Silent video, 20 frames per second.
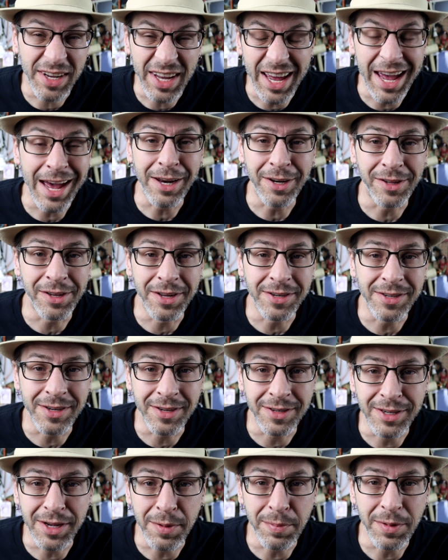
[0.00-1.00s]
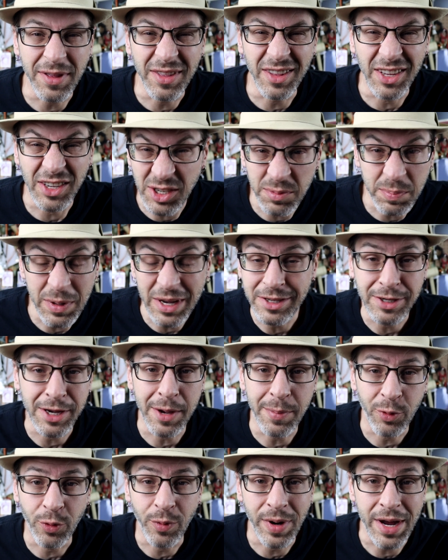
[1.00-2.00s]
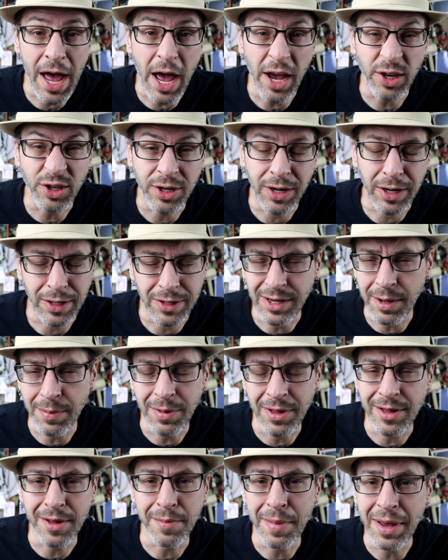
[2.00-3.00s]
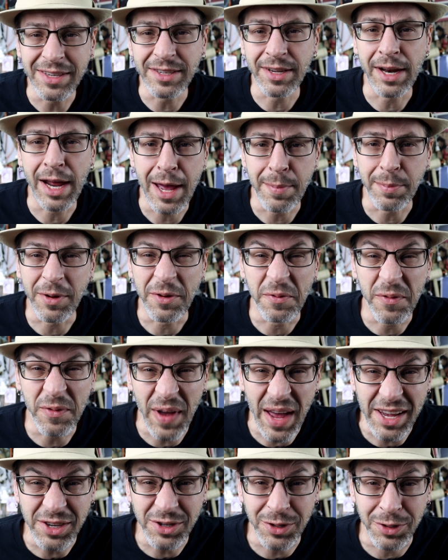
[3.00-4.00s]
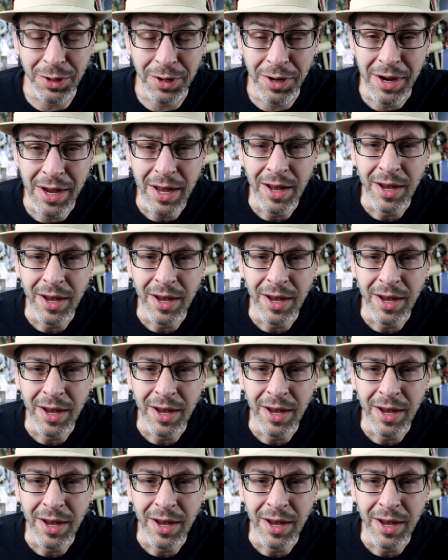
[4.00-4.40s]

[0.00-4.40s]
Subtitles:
A catalyst is something that speeds up a reaction. It's something that makes it happen faster.